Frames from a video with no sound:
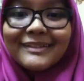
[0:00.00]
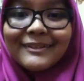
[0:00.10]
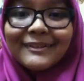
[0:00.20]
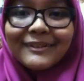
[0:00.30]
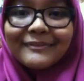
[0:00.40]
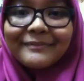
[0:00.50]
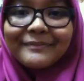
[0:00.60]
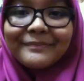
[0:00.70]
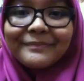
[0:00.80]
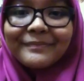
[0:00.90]
so
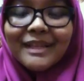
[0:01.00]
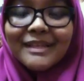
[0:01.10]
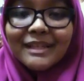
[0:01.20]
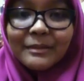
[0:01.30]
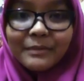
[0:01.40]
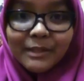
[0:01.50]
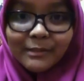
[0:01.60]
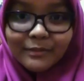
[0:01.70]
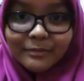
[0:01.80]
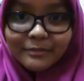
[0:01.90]

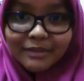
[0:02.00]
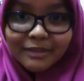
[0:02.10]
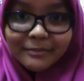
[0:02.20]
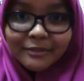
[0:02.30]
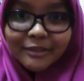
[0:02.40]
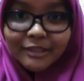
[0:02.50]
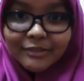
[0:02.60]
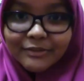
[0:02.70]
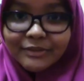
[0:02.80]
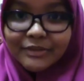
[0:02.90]
Assalamualaikum warahmatullahi
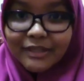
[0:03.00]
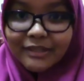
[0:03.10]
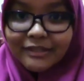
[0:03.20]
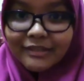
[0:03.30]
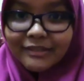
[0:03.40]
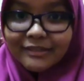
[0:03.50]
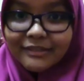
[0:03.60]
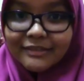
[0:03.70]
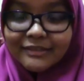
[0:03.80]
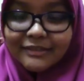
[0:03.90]
wabarakatuh, and
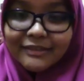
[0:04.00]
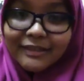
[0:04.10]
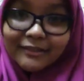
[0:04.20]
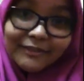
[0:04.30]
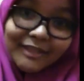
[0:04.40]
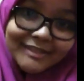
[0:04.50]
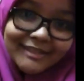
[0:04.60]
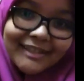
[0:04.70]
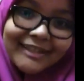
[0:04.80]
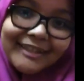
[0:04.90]
have a nice
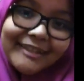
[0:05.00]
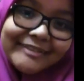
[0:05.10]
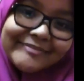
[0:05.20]
day.